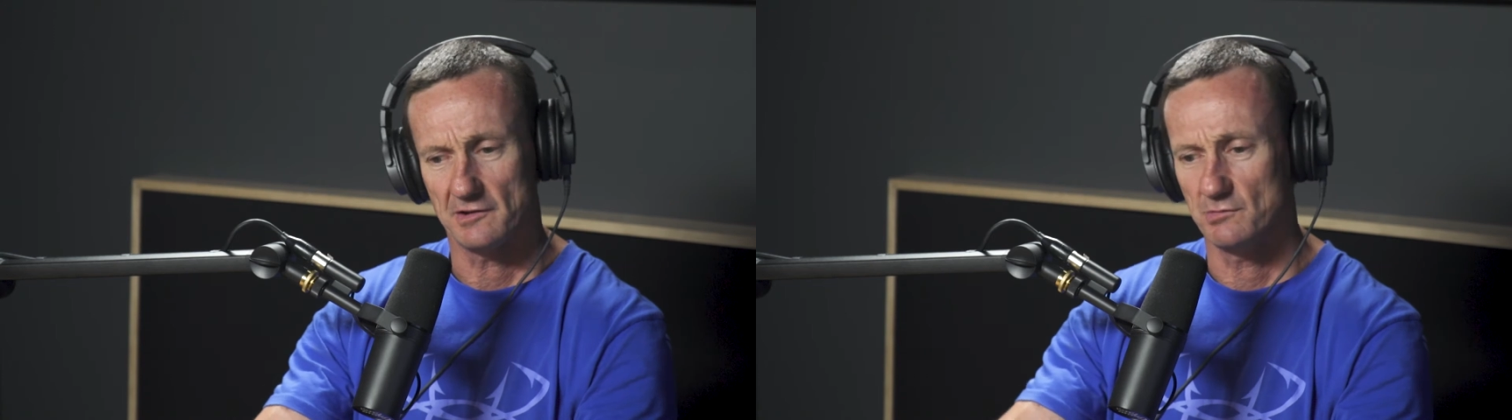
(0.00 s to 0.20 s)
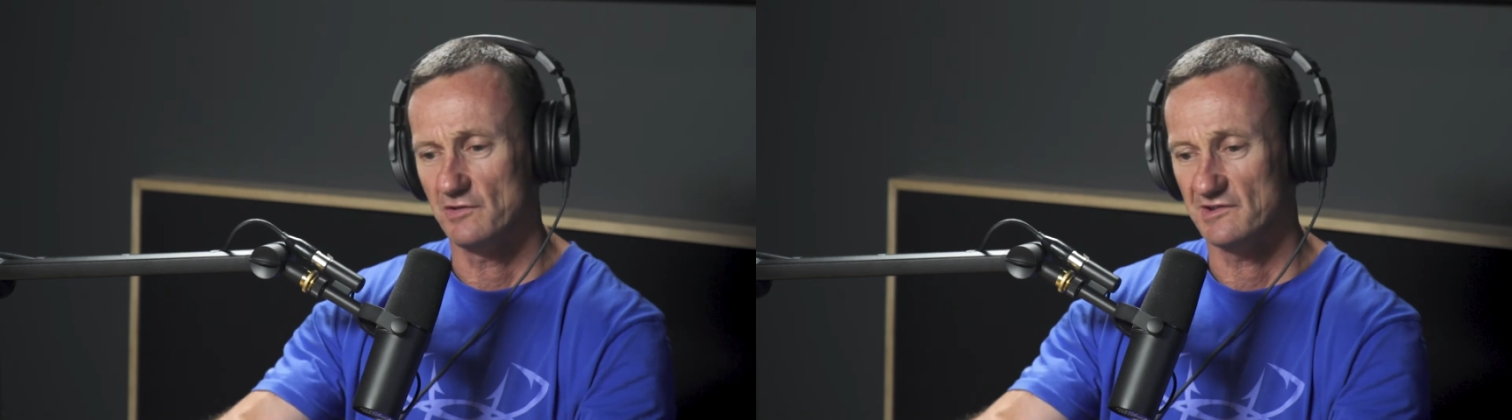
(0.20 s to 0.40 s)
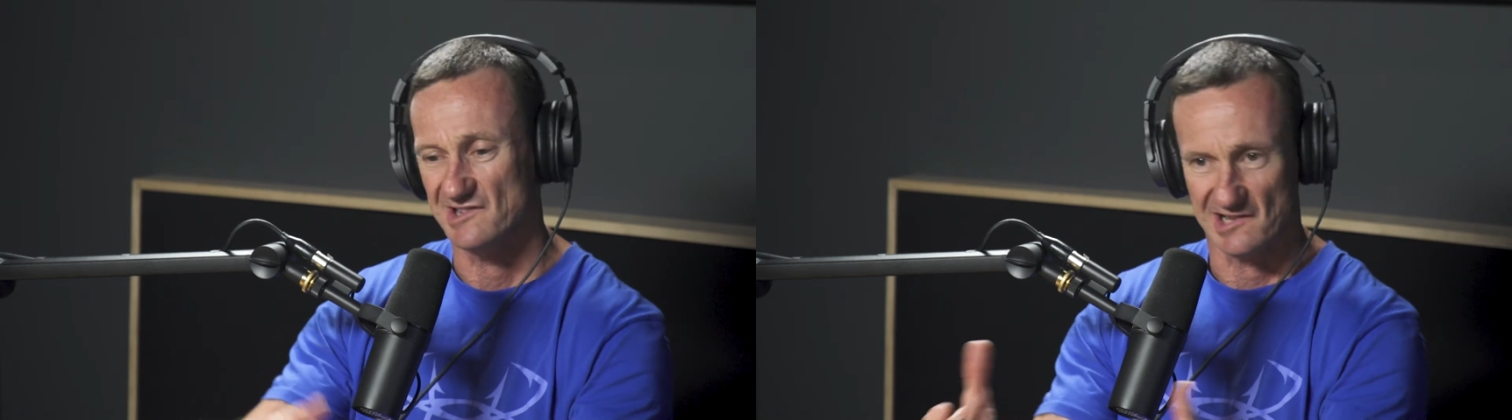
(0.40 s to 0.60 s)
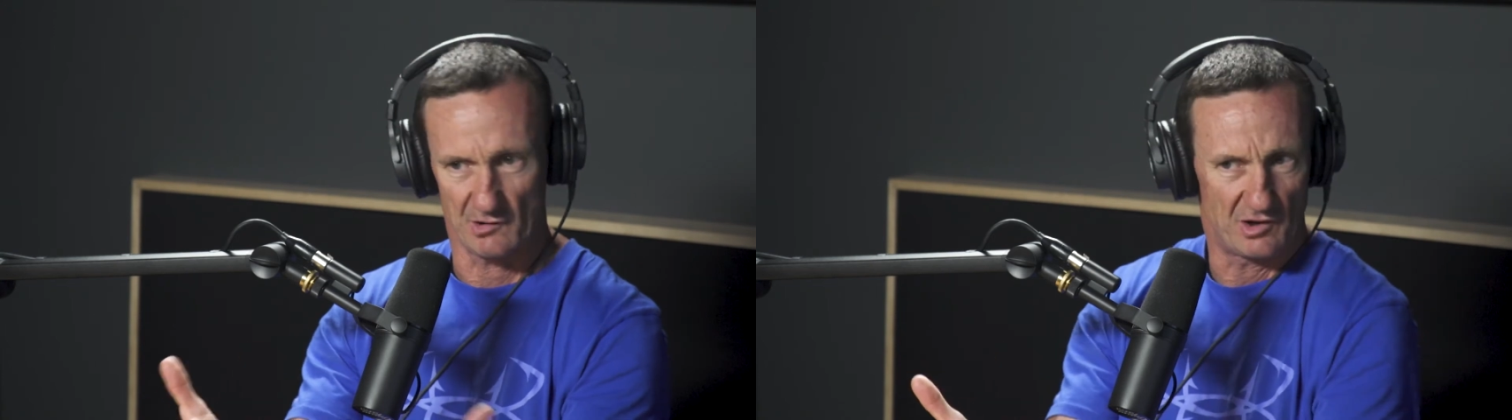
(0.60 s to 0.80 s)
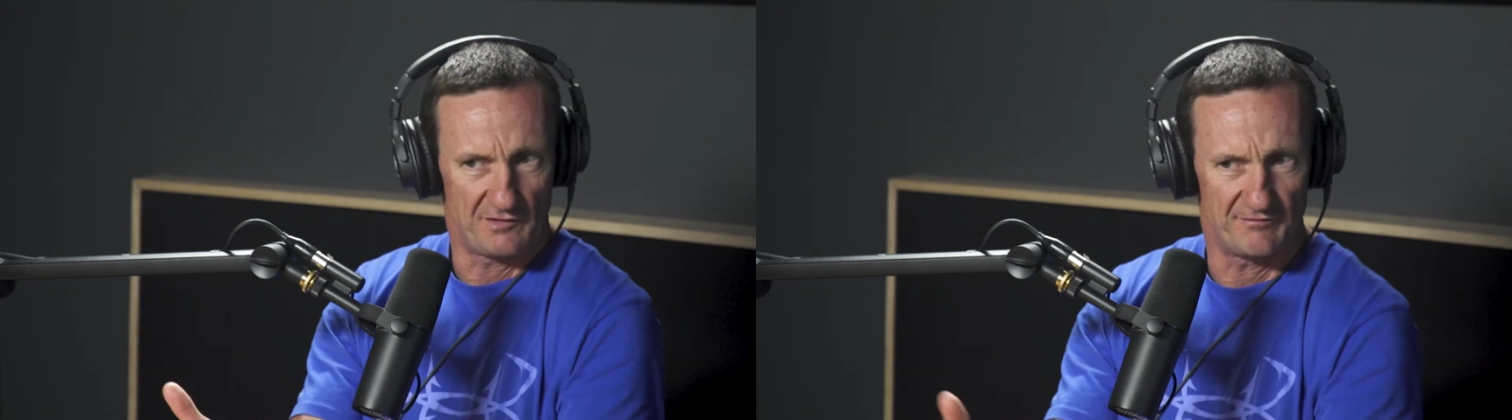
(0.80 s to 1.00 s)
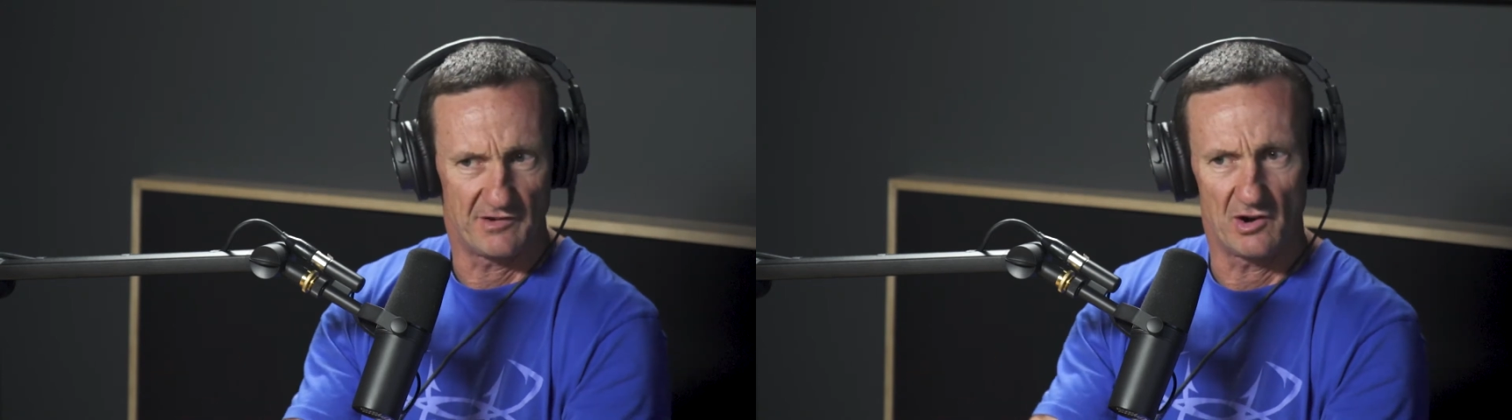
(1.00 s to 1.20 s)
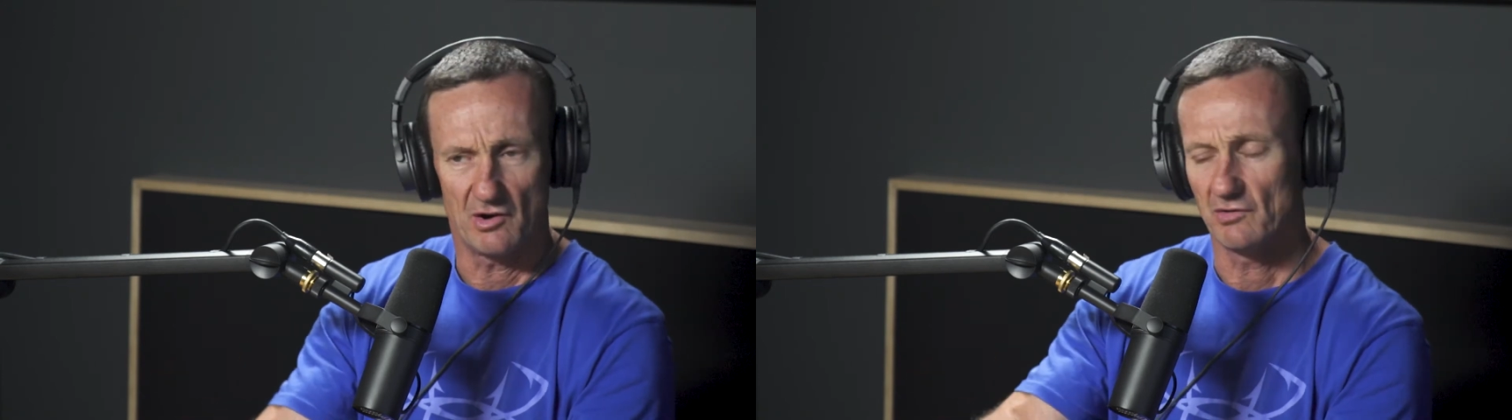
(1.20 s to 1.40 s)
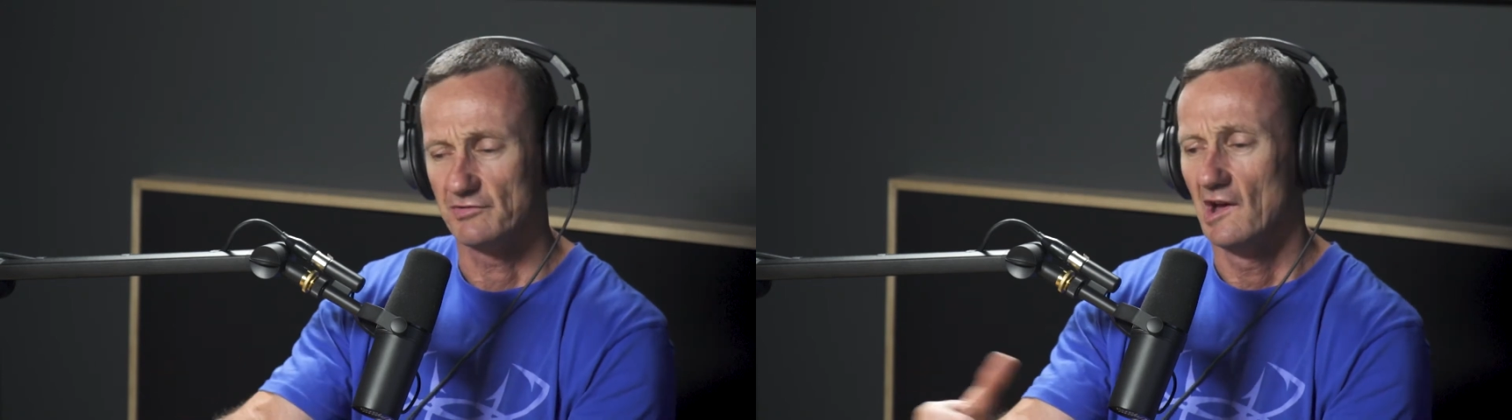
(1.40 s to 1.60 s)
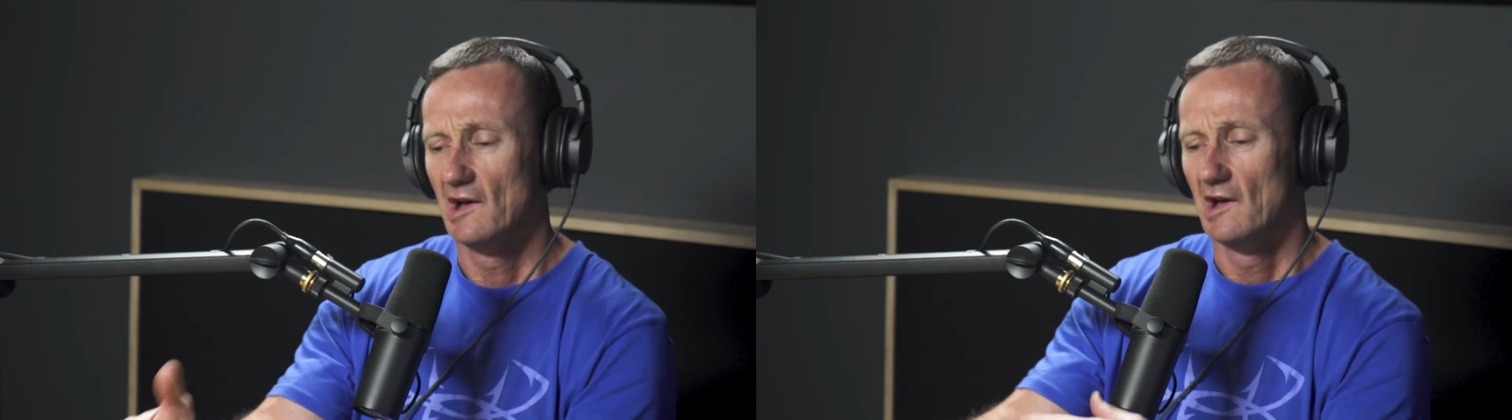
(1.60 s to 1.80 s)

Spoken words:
in the movies. That's how I got involved,